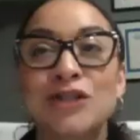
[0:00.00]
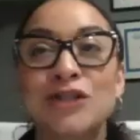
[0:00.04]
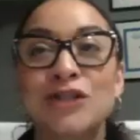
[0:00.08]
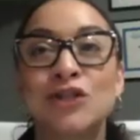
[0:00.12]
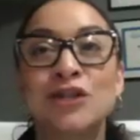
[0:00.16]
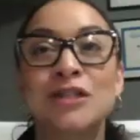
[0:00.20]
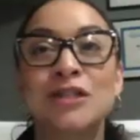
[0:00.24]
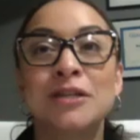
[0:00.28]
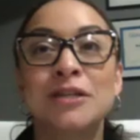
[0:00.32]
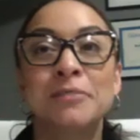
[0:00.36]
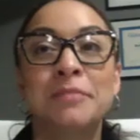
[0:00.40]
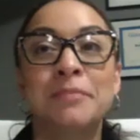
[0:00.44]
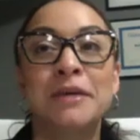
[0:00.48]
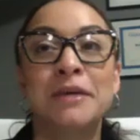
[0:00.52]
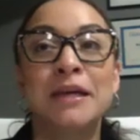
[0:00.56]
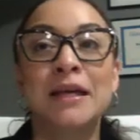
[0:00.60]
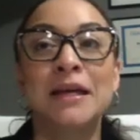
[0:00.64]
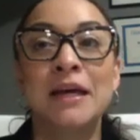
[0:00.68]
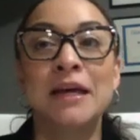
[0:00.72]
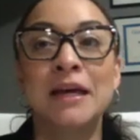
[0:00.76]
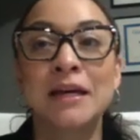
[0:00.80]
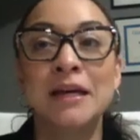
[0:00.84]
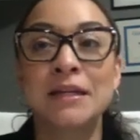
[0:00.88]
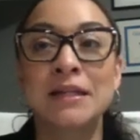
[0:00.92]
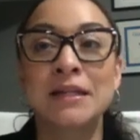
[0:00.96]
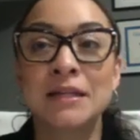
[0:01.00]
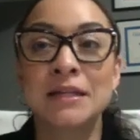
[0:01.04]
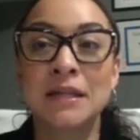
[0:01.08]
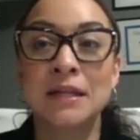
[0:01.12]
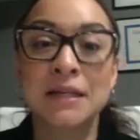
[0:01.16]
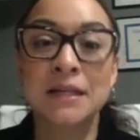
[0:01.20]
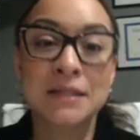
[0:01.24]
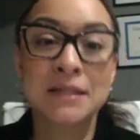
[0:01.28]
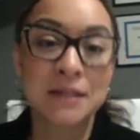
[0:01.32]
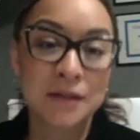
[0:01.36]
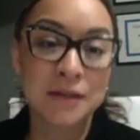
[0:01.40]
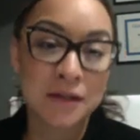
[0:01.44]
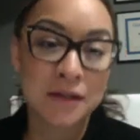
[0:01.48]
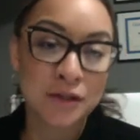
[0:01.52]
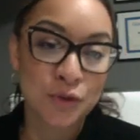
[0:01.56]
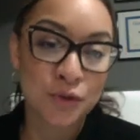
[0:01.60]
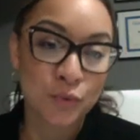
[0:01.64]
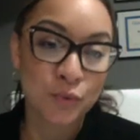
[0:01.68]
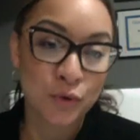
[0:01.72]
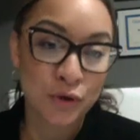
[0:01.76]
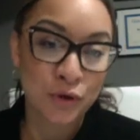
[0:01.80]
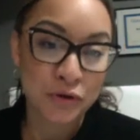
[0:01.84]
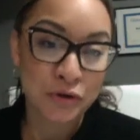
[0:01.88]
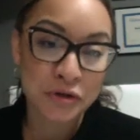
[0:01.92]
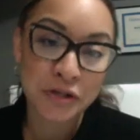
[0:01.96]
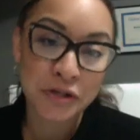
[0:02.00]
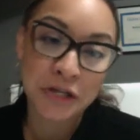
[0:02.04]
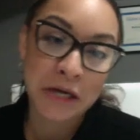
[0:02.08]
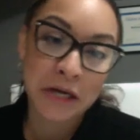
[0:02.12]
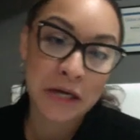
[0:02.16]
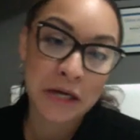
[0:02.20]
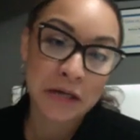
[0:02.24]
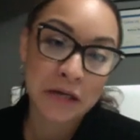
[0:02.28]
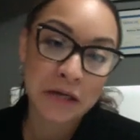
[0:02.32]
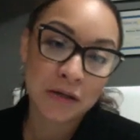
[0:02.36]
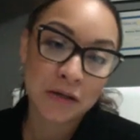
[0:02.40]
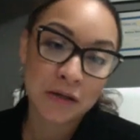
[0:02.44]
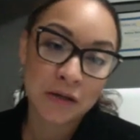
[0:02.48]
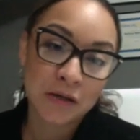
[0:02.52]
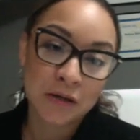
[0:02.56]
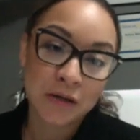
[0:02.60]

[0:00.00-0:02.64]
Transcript: so to me, it's listening to understand.